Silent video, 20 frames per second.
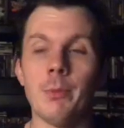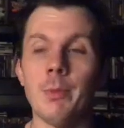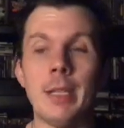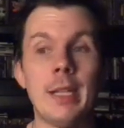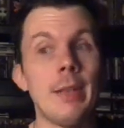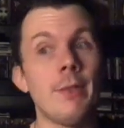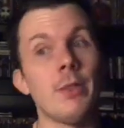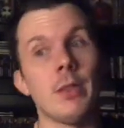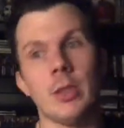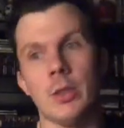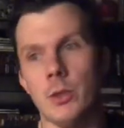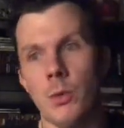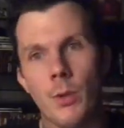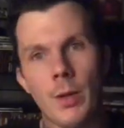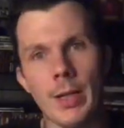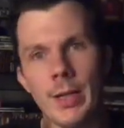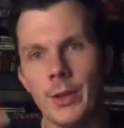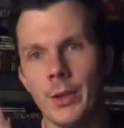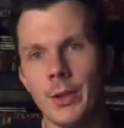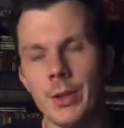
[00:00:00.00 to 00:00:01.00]
and even the
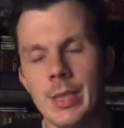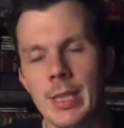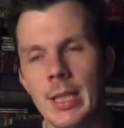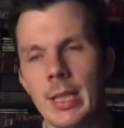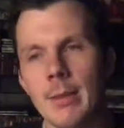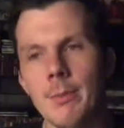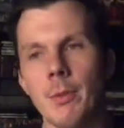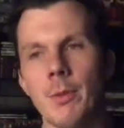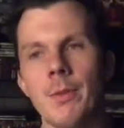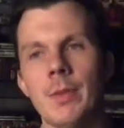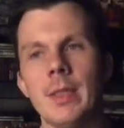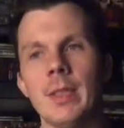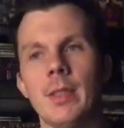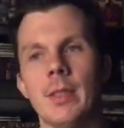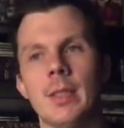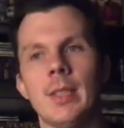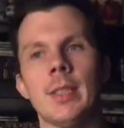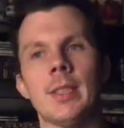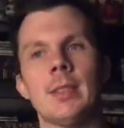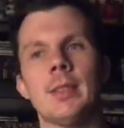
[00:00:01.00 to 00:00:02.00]
2013 movie did
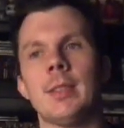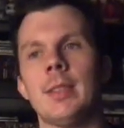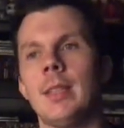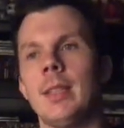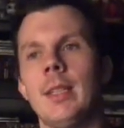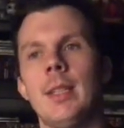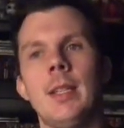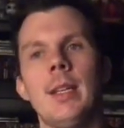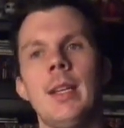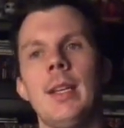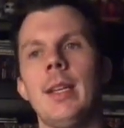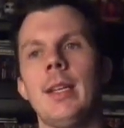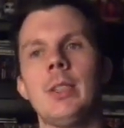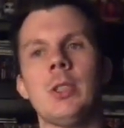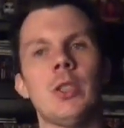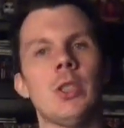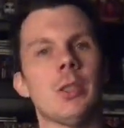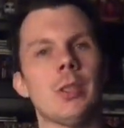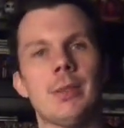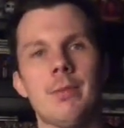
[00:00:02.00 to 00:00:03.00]
this,
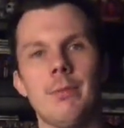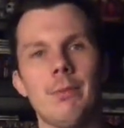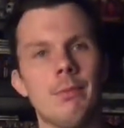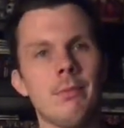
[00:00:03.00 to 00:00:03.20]
just